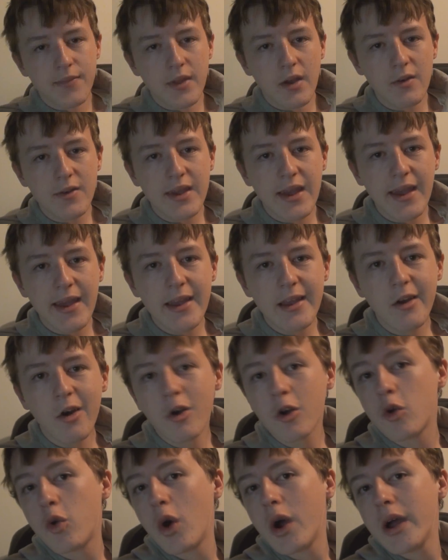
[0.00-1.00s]
Okay,
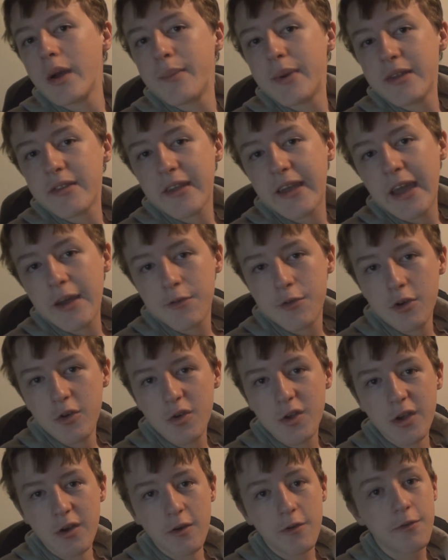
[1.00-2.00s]
got quite a bit to get
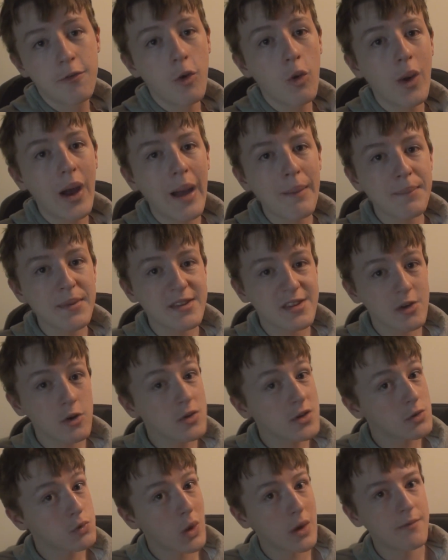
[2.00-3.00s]
through here. 4
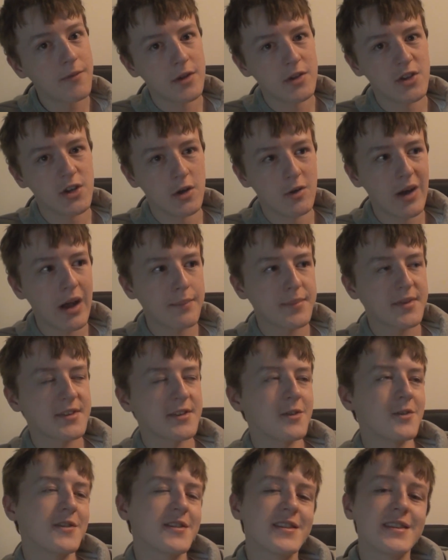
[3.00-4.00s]
episodes, 1 video.
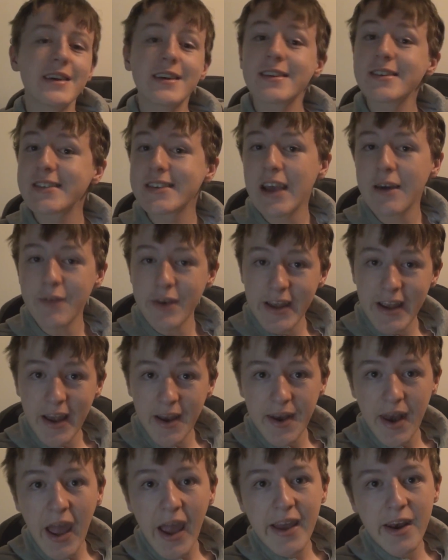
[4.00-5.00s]
Episodes 6, 7, 8
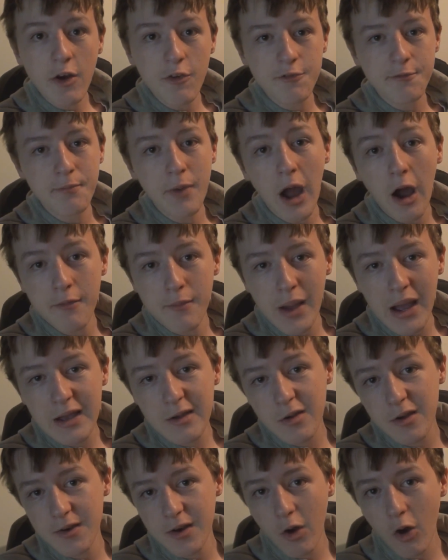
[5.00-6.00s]
and 9 of
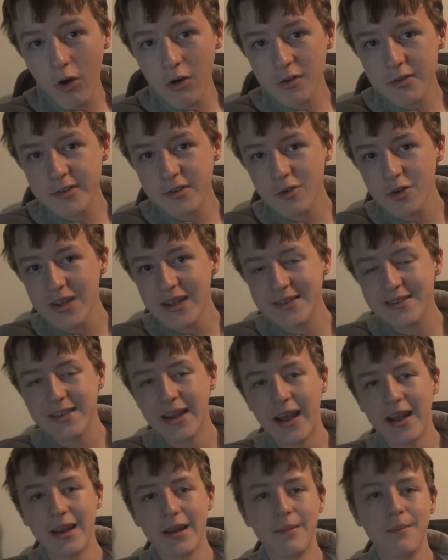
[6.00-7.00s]
American Horror Story
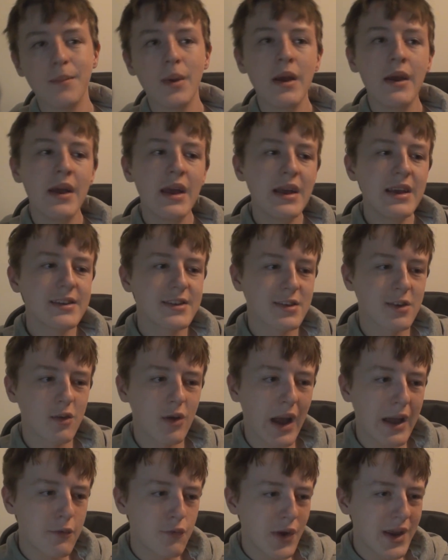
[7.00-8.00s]
Asylum.
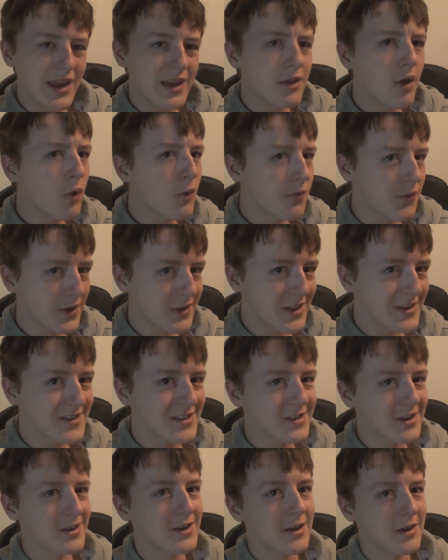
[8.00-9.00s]
So I really don't think this
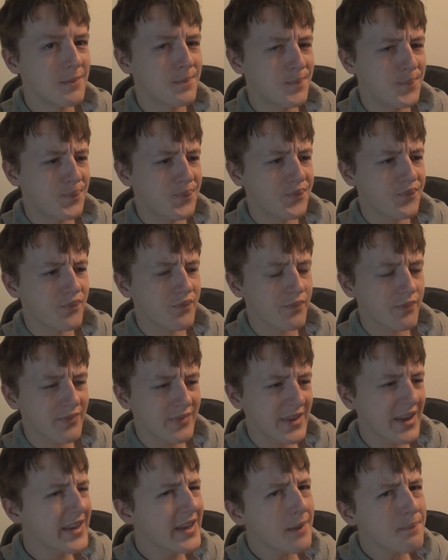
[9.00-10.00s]
is gonna
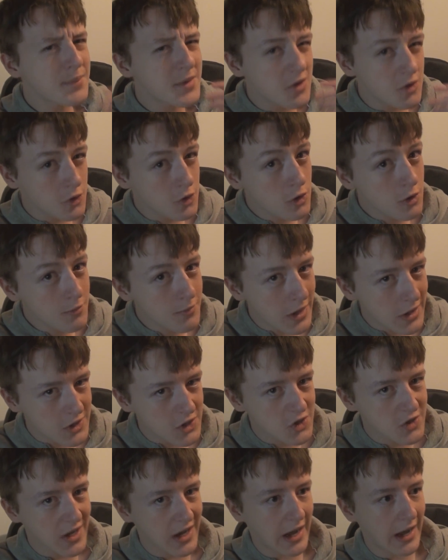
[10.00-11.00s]
take up too
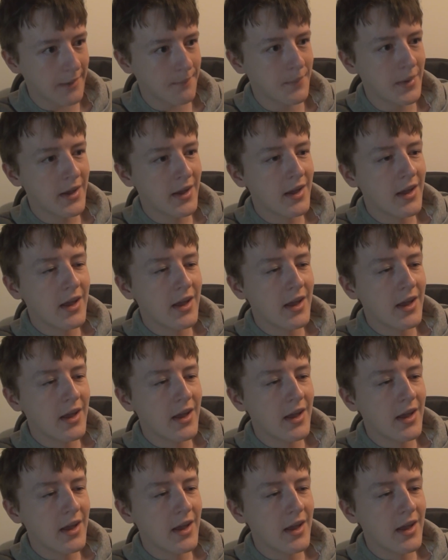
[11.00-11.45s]
much time.